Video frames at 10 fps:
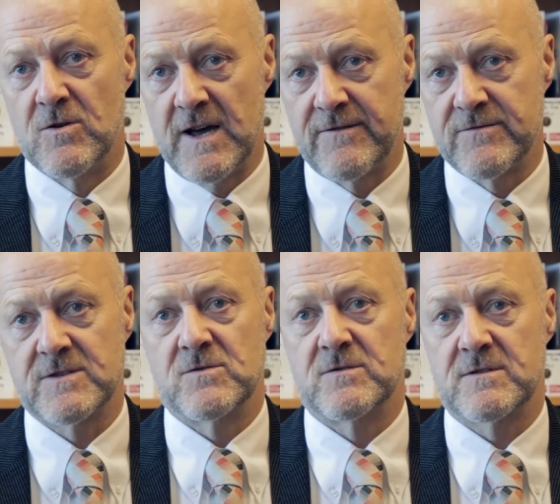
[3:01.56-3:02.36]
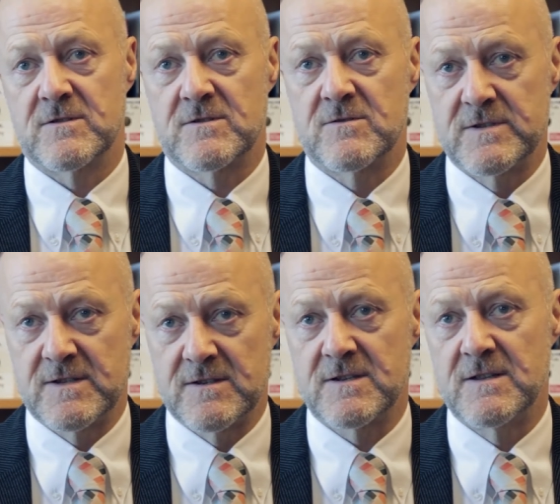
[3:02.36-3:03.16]
enough resources to
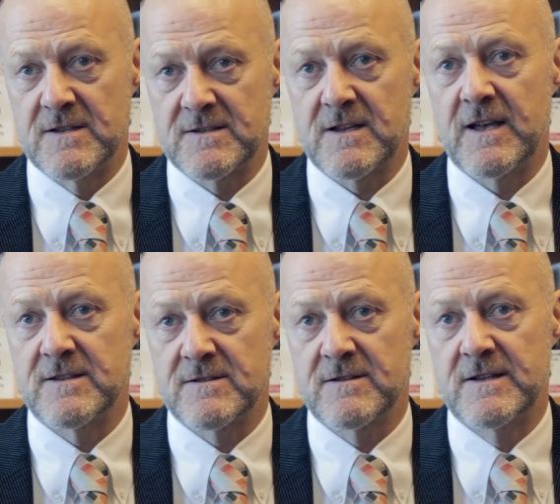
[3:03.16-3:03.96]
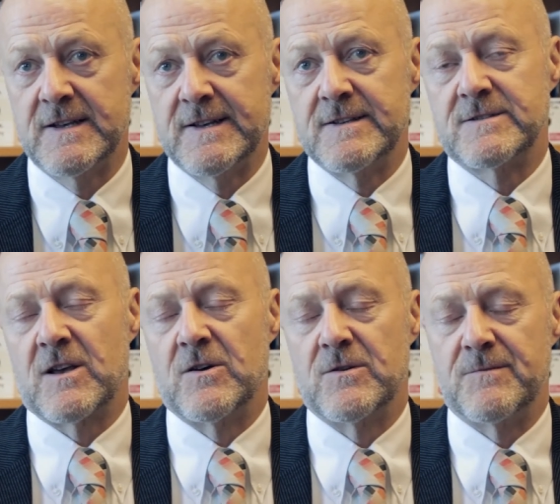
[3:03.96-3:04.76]
assist in this case.
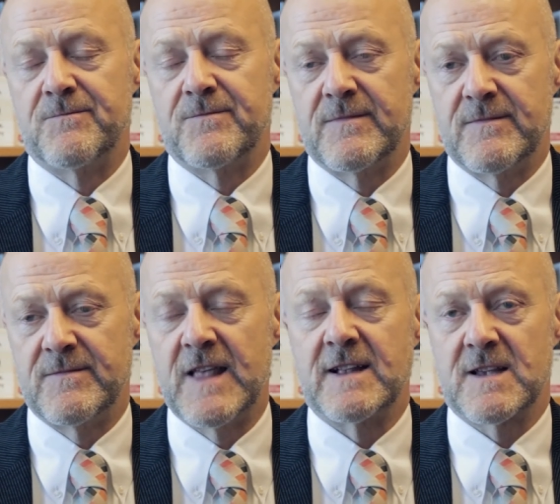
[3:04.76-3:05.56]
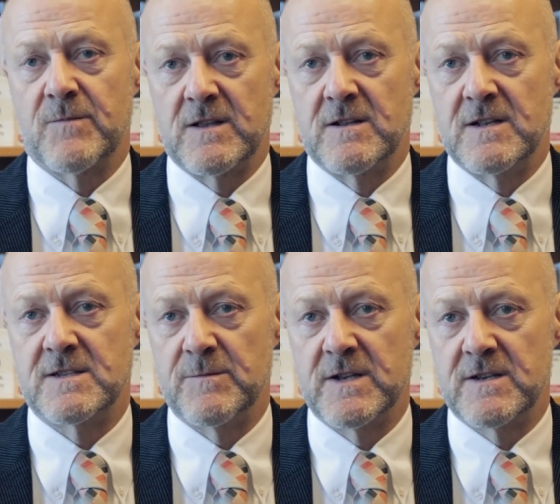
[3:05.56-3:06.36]
So that's something that needs
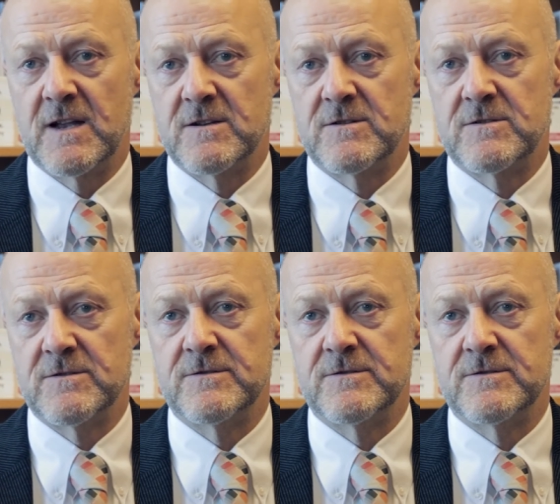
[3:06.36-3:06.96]
to be attended to.